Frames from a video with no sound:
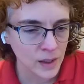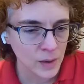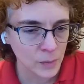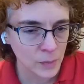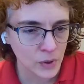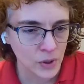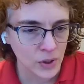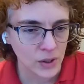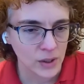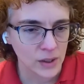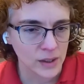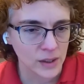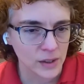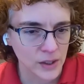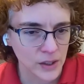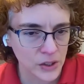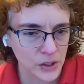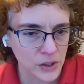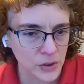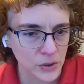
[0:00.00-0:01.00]
Burton cleared
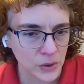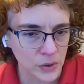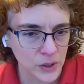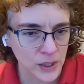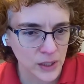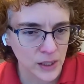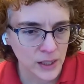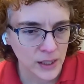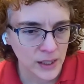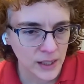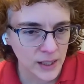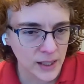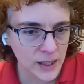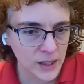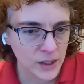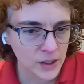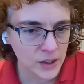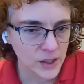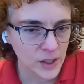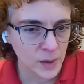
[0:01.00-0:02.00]
his throat. He
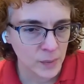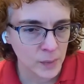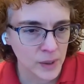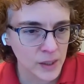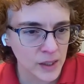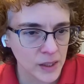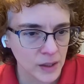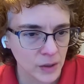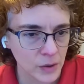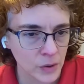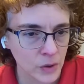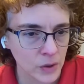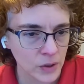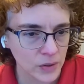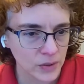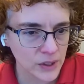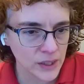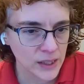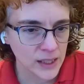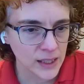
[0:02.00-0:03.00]
looked up into the
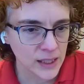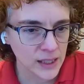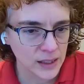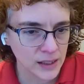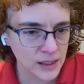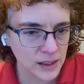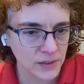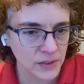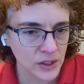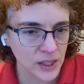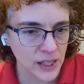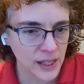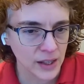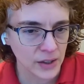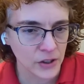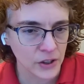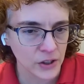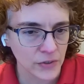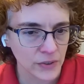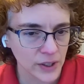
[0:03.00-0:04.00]
corner of the ceiling of the
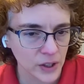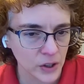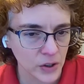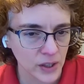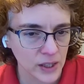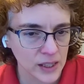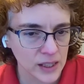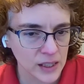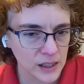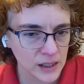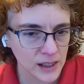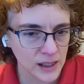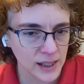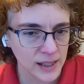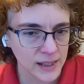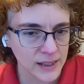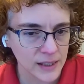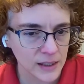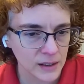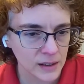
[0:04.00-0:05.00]
lounge, fingering his
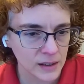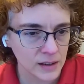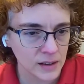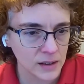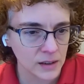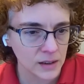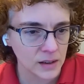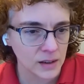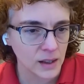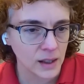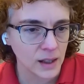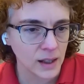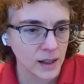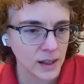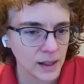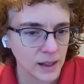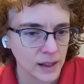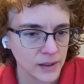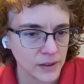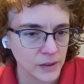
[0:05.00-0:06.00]
glass.
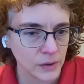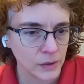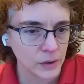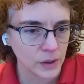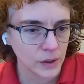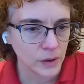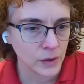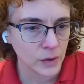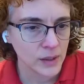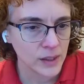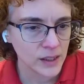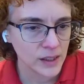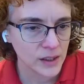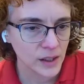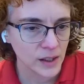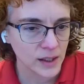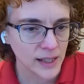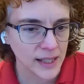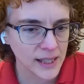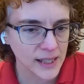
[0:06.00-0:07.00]
I don't know. It's
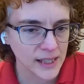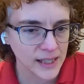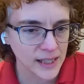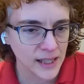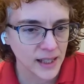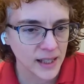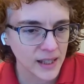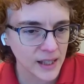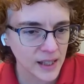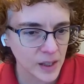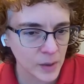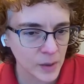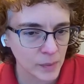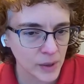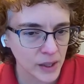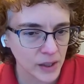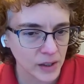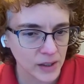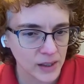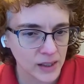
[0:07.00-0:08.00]
not like it's anything
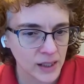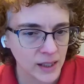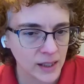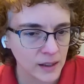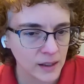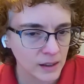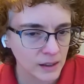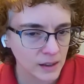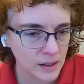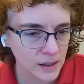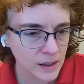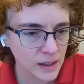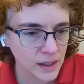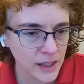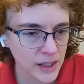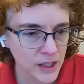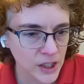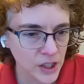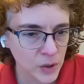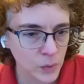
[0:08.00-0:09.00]
embarrassing.
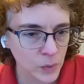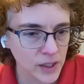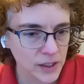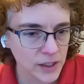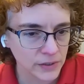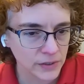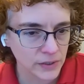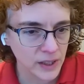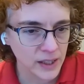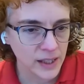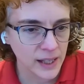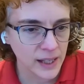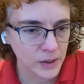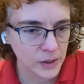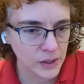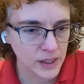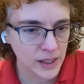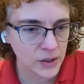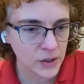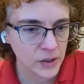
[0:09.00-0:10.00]
I just want to find the
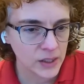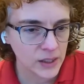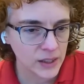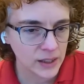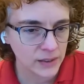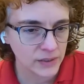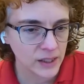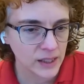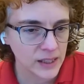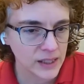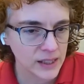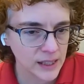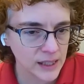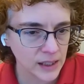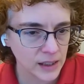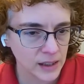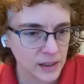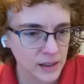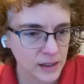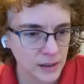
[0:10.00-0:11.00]
house I used to live in as a
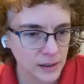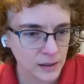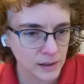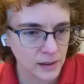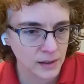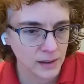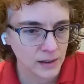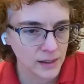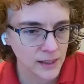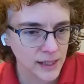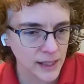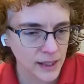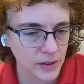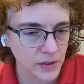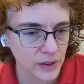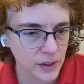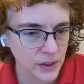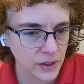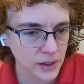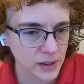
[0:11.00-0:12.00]
kid.
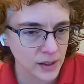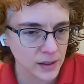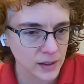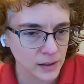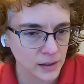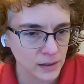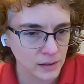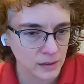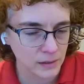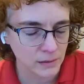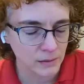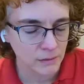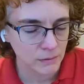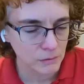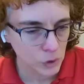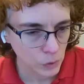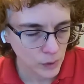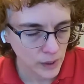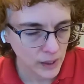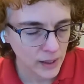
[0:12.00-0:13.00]
Zachary nodded.
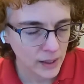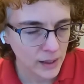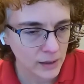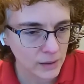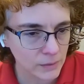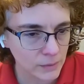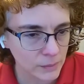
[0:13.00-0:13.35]
Okay.